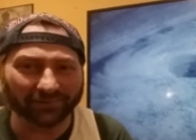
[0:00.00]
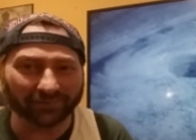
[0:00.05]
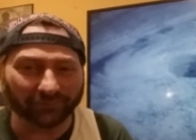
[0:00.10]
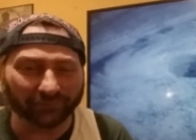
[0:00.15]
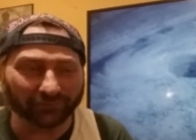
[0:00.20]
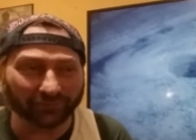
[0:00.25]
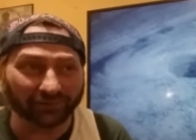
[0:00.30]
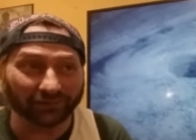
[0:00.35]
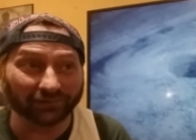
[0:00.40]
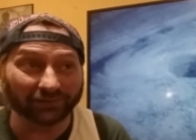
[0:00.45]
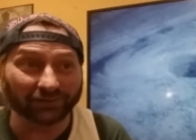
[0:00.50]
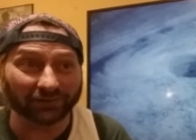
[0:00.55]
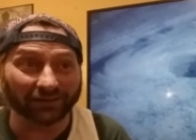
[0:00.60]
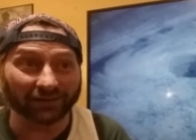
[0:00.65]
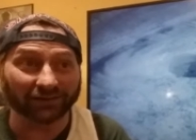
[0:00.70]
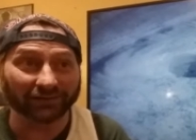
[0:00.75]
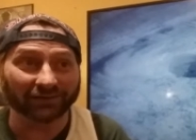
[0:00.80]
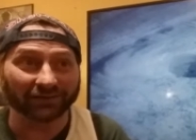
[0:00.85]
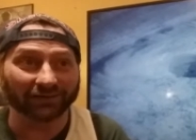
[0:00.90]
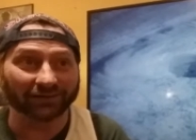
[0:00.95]
to
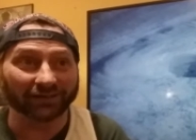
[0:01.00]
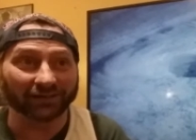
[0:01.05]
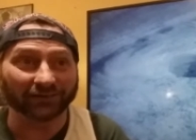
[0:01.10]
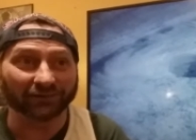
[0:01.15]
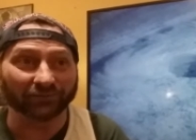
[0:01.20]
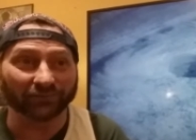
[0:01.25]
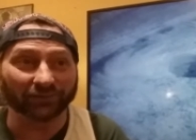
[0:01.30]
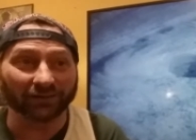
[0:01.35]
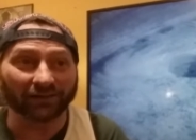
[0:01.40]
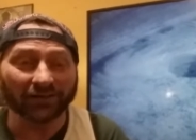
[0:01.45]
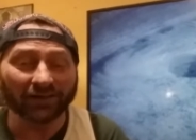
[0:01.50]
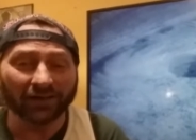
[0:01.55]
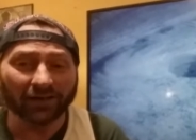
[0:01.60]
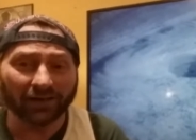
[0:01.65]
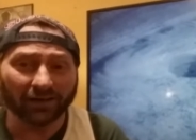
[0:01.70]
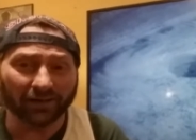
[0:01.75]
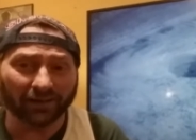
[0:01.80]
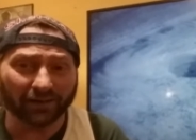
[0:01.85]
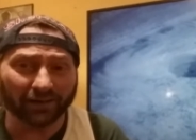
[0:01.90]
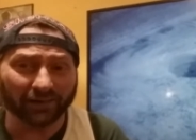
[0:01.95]
get to the next one,
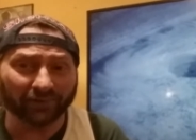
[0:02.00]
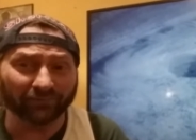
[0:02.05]
uh,